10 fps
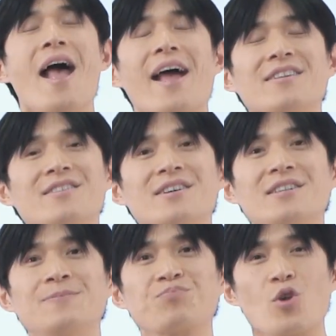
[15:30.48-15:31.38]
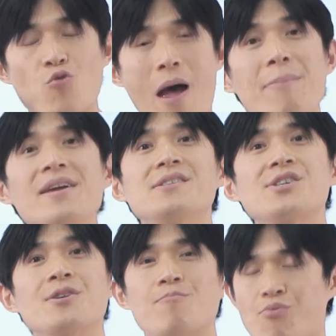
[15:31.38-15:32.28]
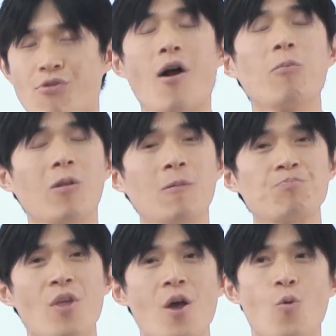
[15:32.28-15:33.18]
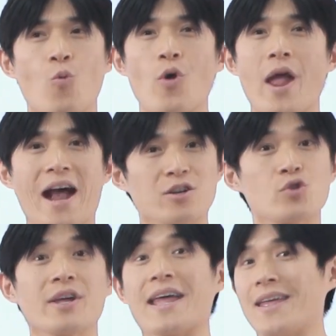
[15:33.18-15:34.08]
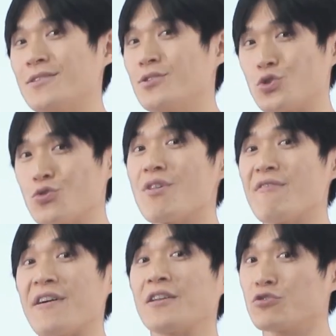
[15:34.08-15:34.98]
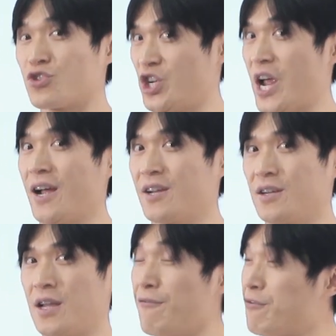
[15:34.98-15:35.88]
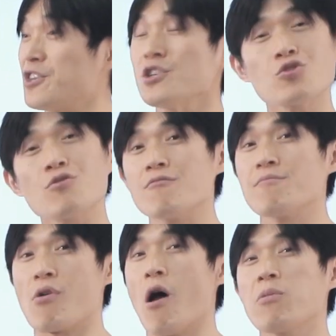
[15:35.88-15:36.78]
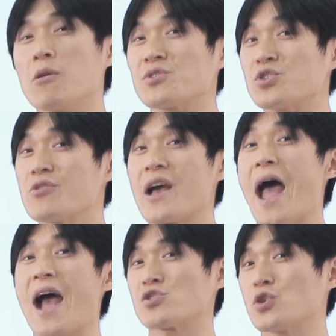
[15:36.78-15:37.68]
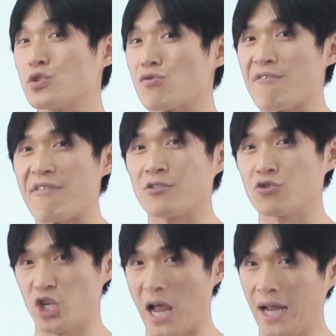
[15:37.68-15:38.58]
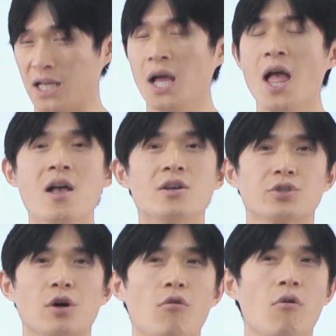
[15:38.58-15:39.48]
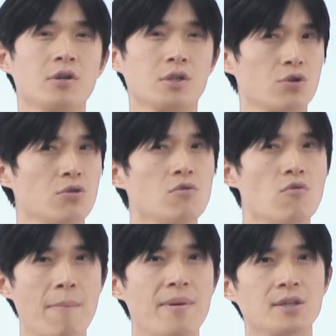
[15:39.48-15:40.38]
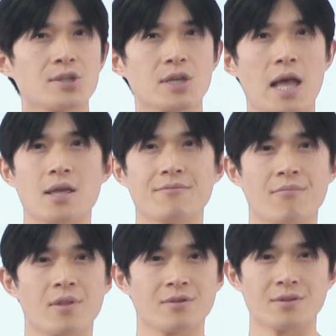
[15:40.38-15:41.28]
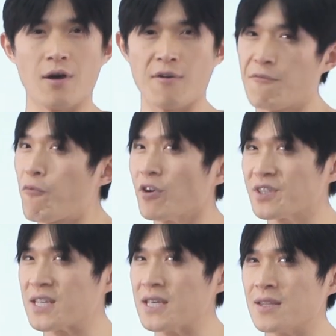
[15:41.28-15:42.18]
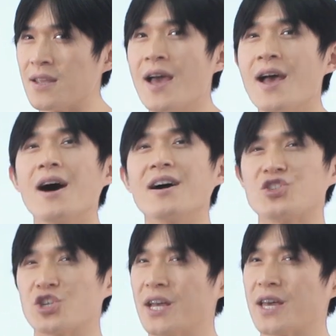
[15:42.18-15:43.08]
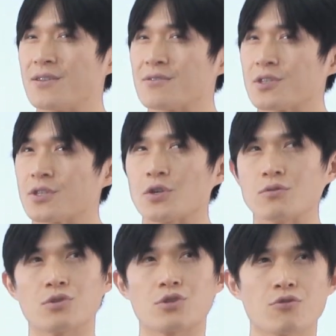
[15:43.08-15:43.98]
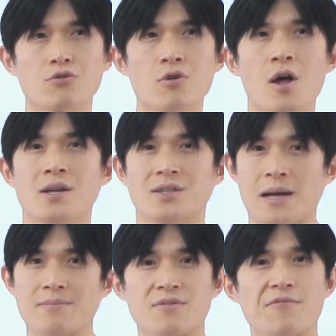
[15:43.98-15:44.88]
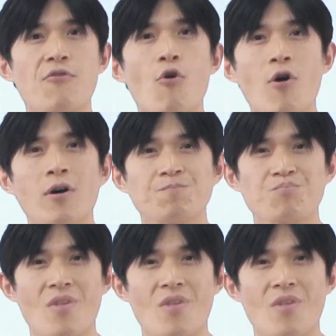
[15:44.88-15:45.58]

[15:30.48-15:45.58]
and the rabbit problem, we actually can do the final check. And for each problems, you can actually do the final check. So 2 rabbits and 14 chickens. So 2 times 4